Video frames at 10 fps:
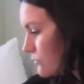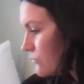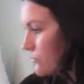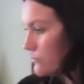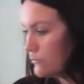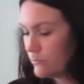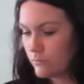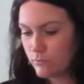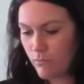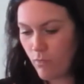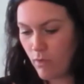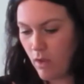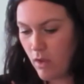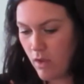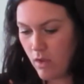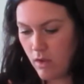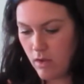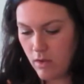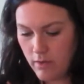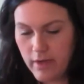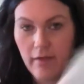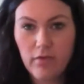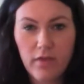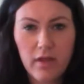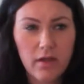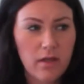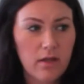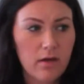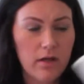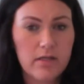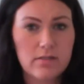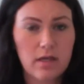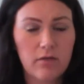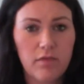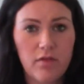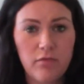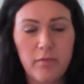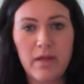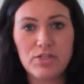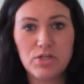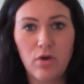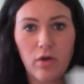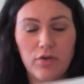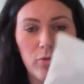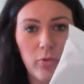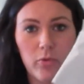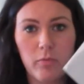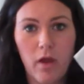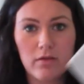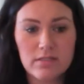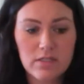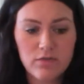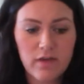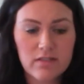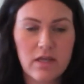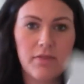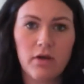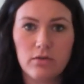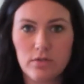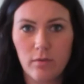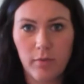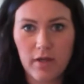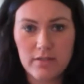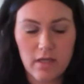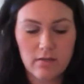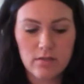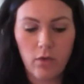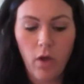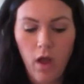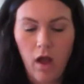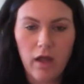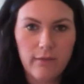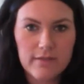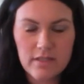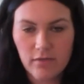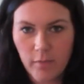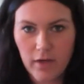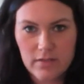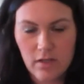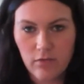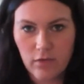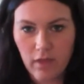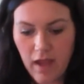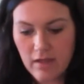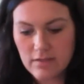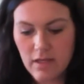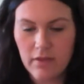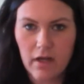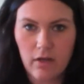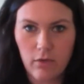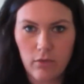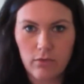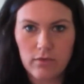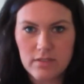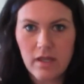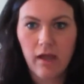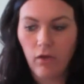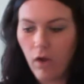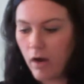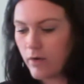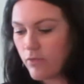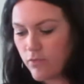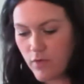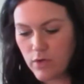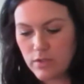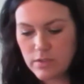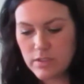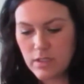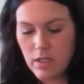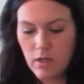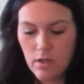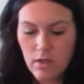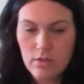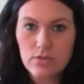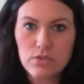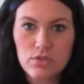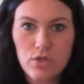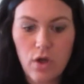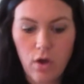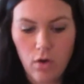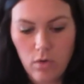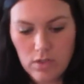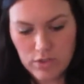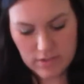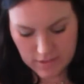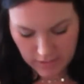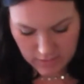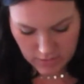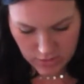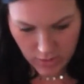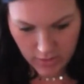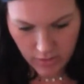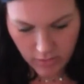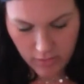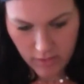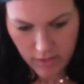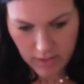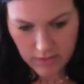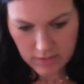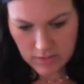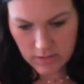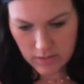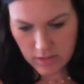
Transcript: out. All right, everything in here is kind of the information on your Stitch Fix and then also the pricing. So I always save the pricing for last and then I go through the style card first. So just to get started on that.